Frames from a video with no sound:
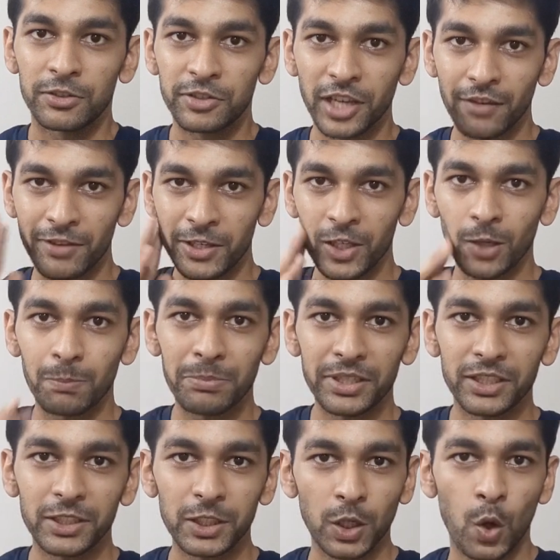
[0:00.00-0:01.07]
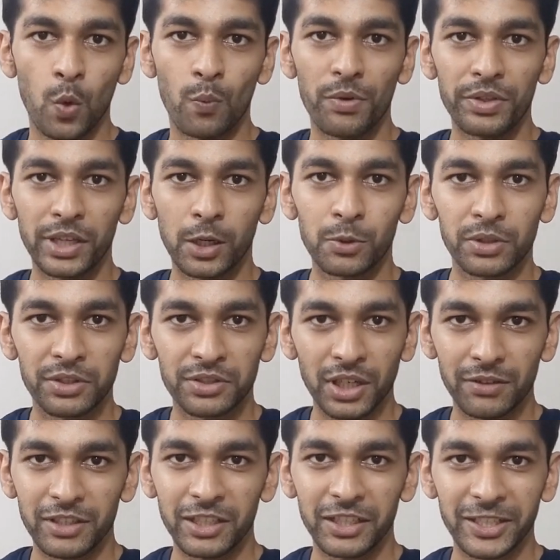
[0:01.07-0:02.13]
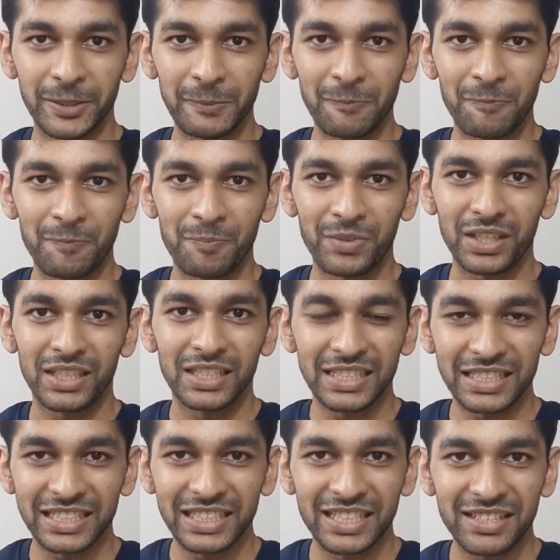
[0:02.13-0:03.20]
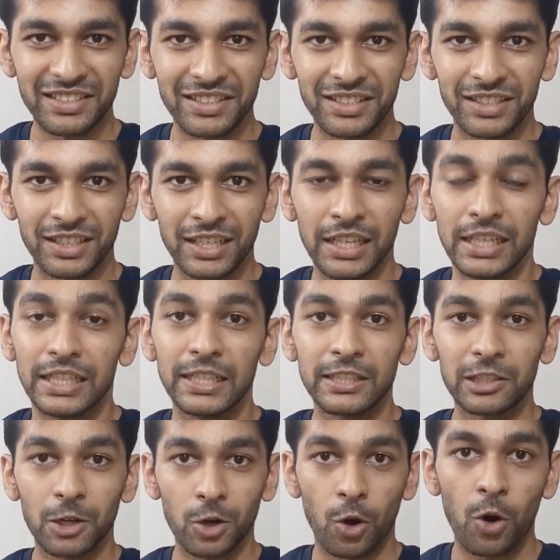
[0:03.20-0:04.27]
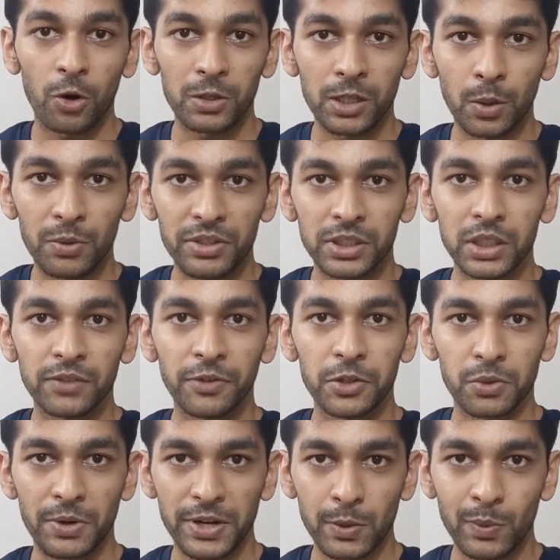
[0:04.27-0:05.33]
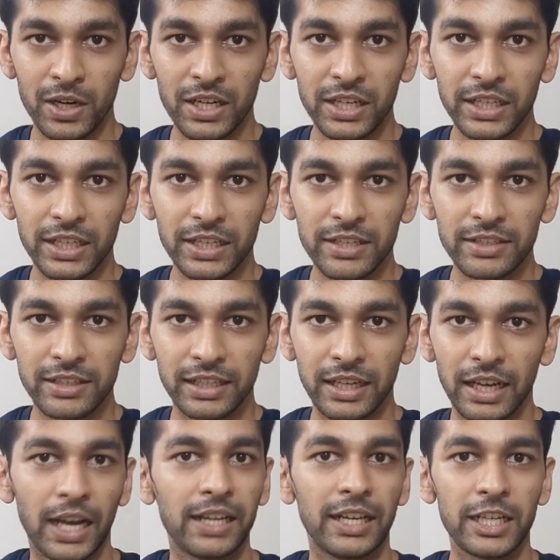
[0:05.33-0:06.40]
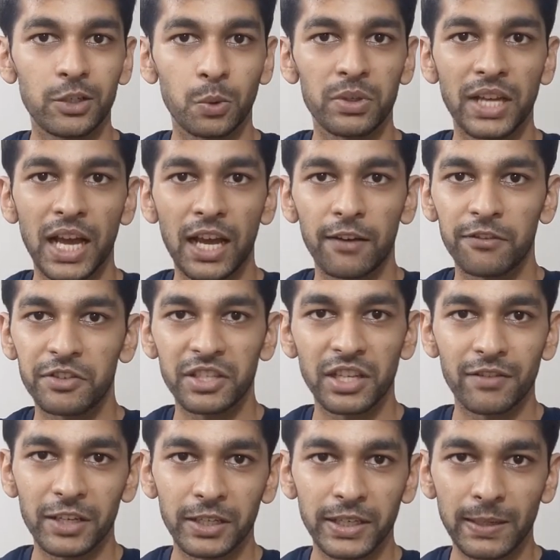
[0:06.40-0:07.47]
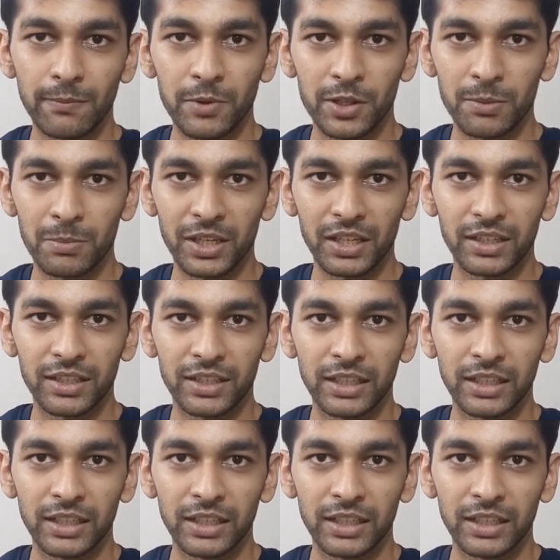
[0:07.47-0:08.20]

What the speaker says: shaving your beard without a shaving cream. Yes, it's a lockdown here for 21 days and I don't have shaving cream with me.